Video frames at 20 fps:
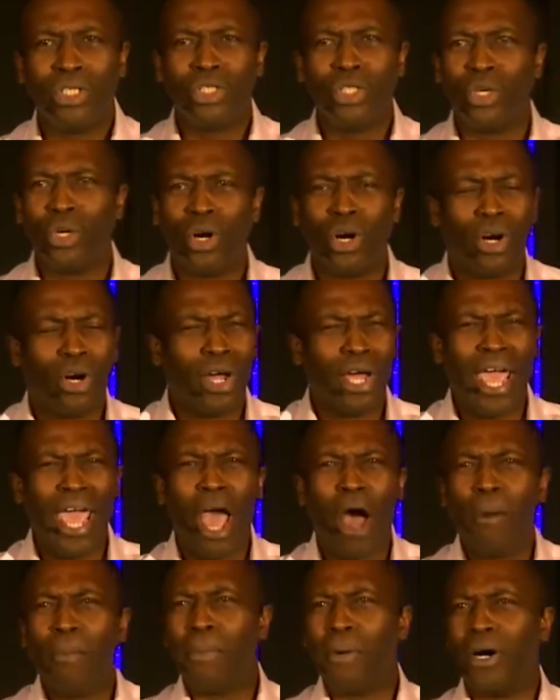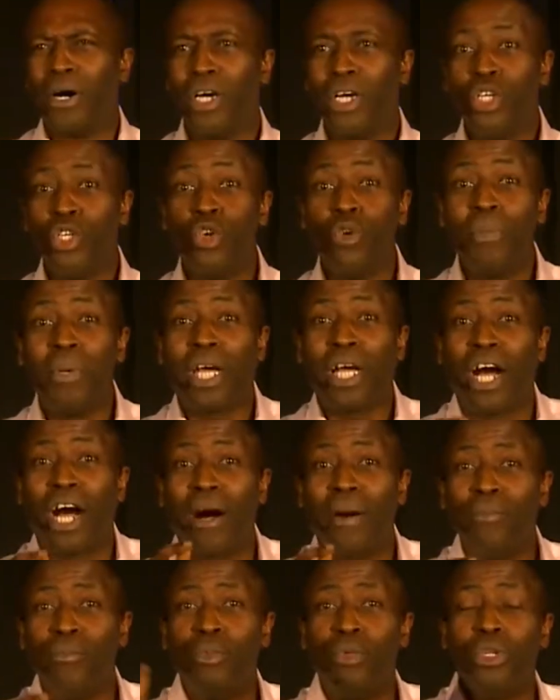You're a helper. You
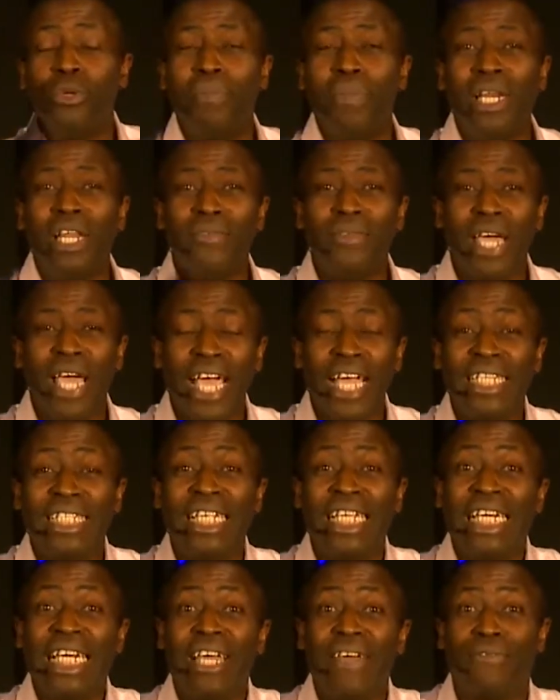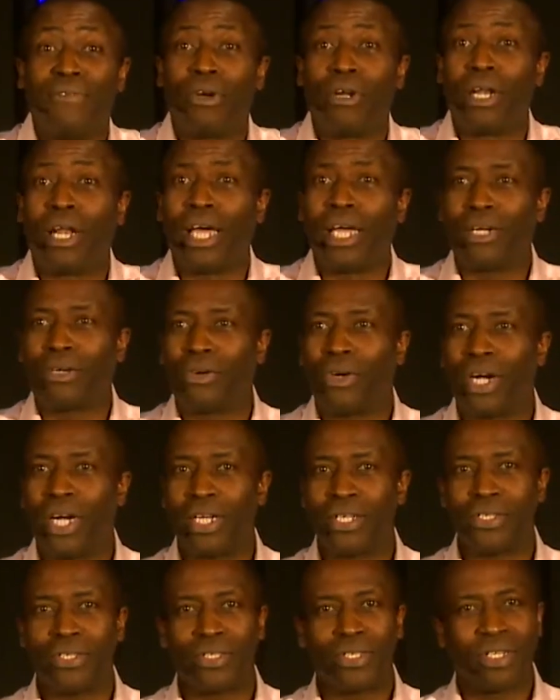become, would you believe it, a deliverer like
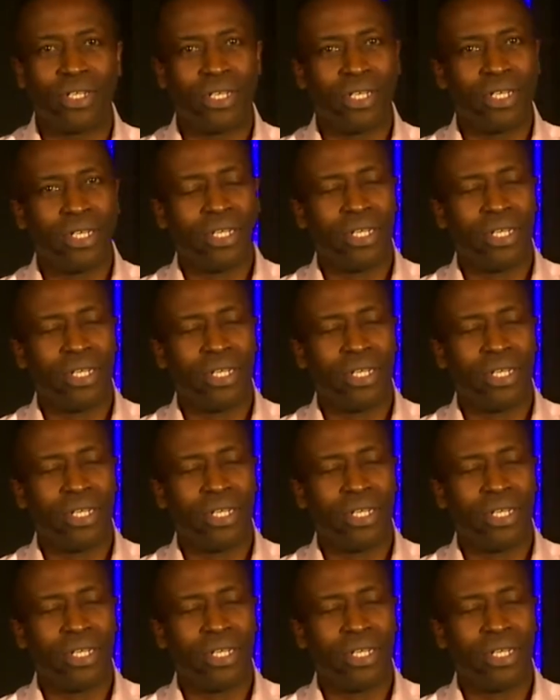Christ.